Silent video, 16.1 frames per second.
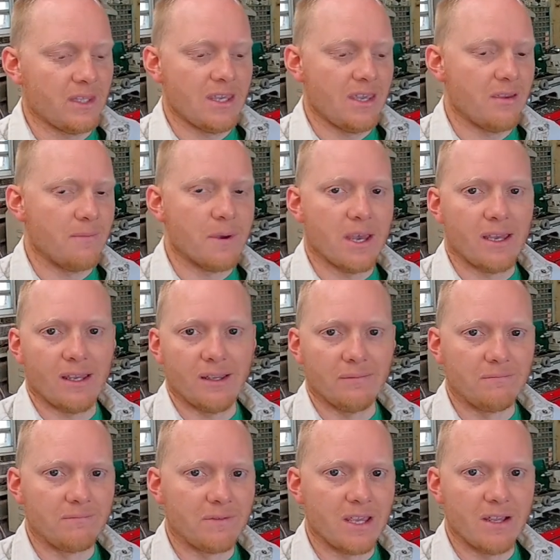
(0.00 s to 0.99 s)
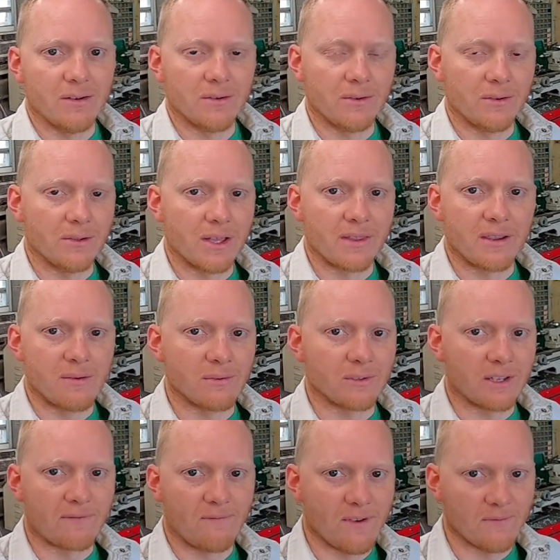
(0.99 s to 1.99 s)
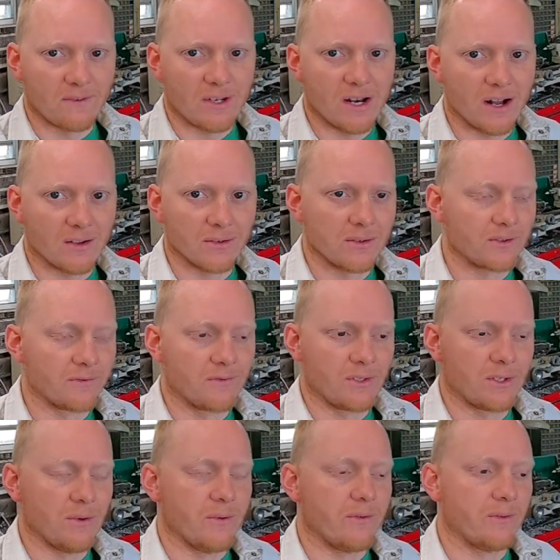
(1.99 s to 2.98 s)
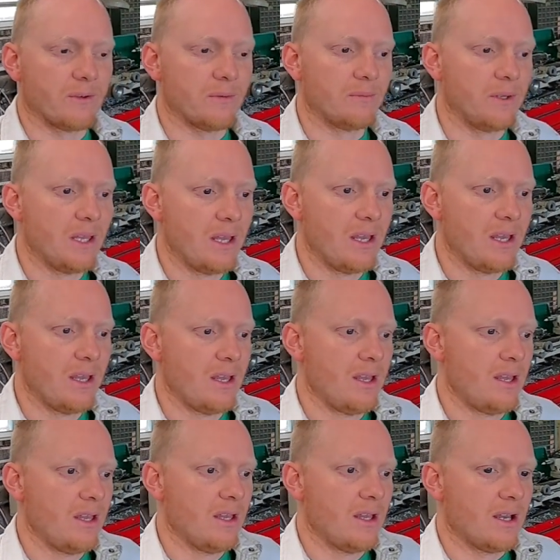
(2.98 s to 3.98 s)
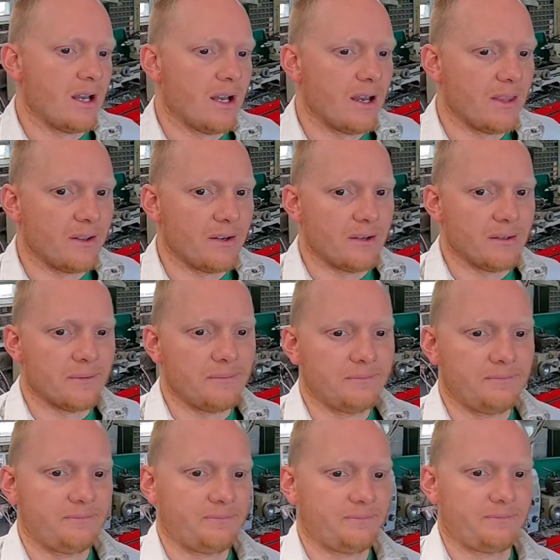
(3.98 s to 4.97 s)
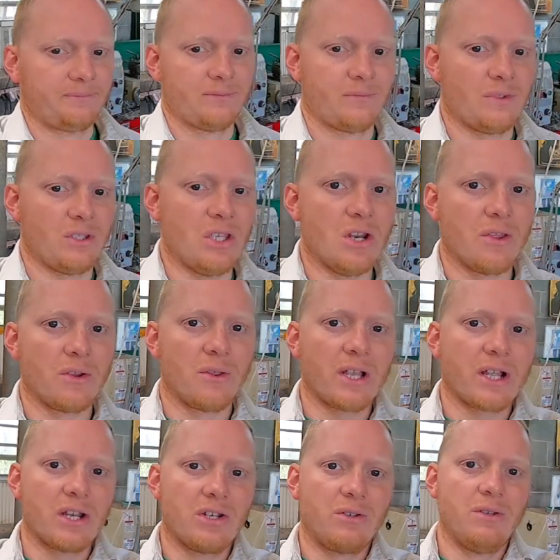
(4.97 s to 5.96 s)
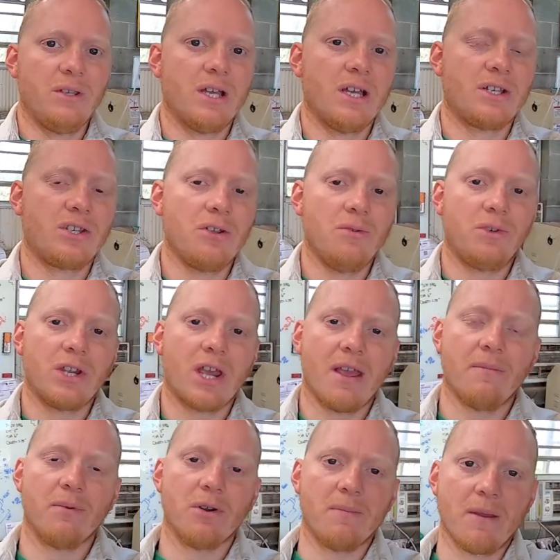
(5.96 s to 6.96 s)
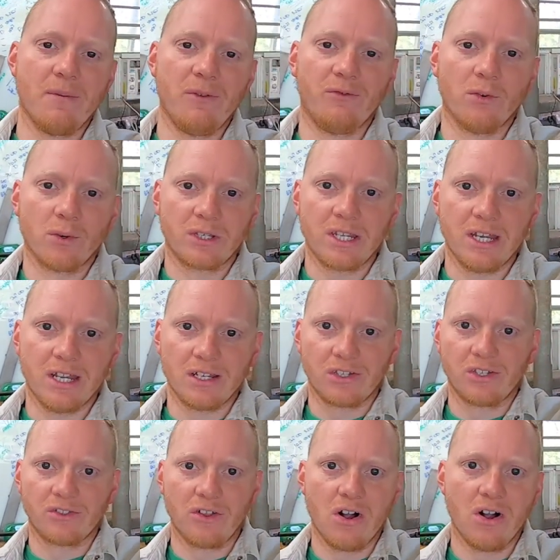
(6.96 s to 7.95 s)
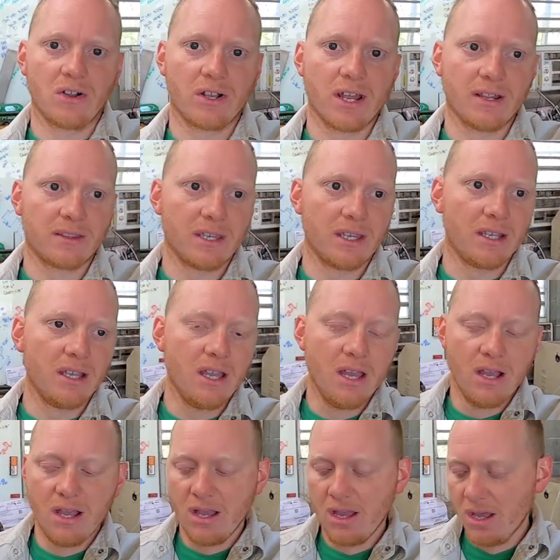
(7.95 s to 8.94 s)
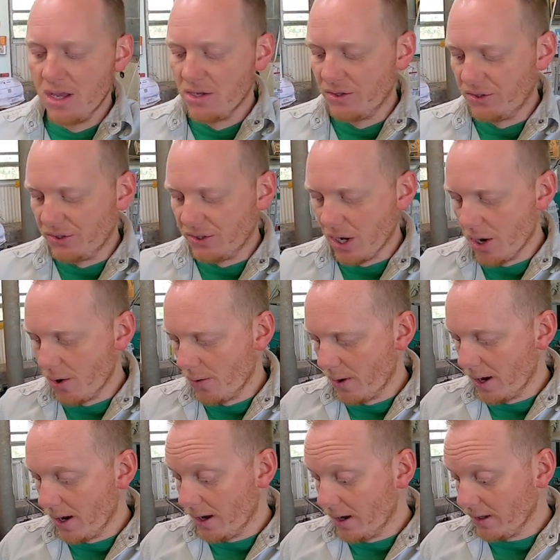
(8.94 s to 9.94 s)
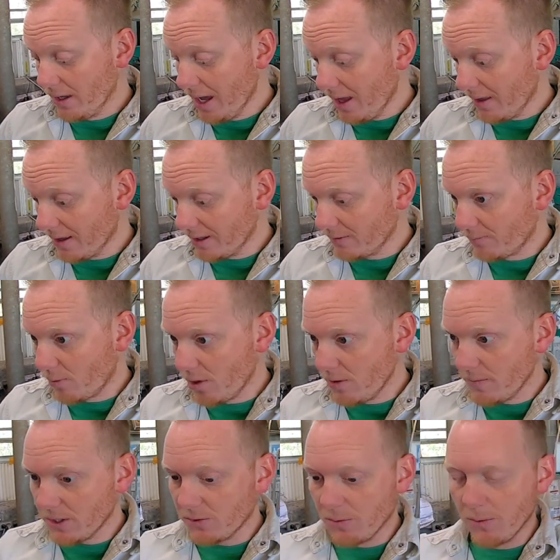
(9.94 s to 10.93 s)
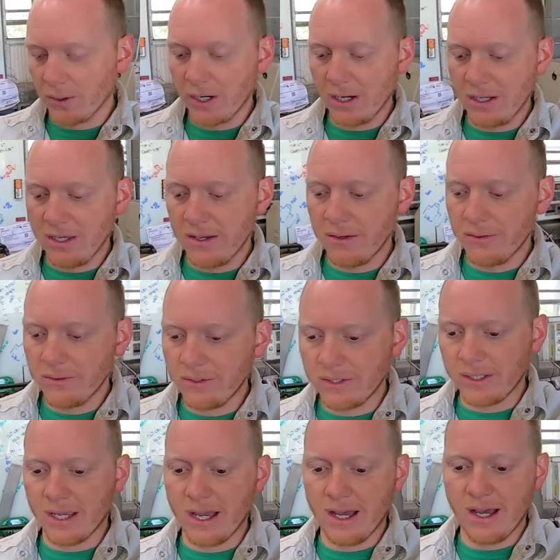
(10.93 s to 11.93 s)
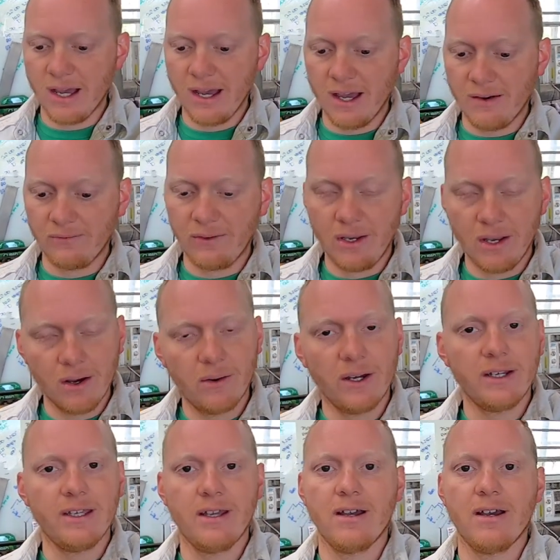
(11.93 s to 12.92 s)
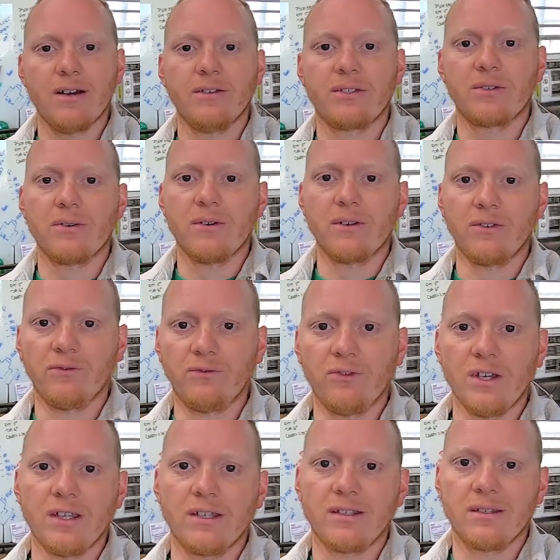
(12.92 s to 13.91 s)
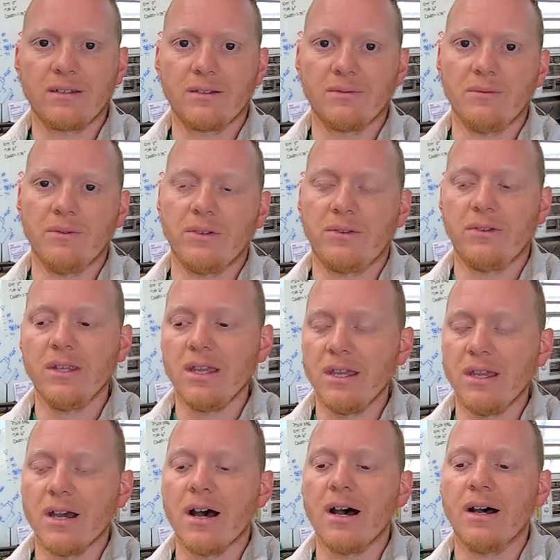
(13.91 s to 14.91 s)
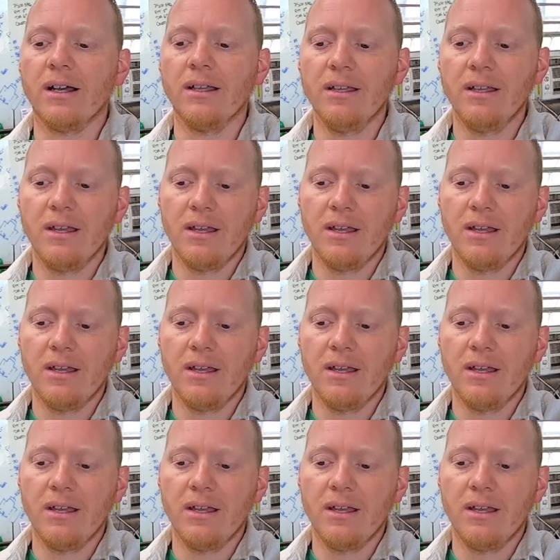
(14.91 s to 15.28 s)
eBay deal. I think it was like $50 for 2 of them. They're like a 2 chamber, maybe 14 inches long kind of thing. So yeah, that's pretty much what we're going to use. I have no idea how it's going to fit with this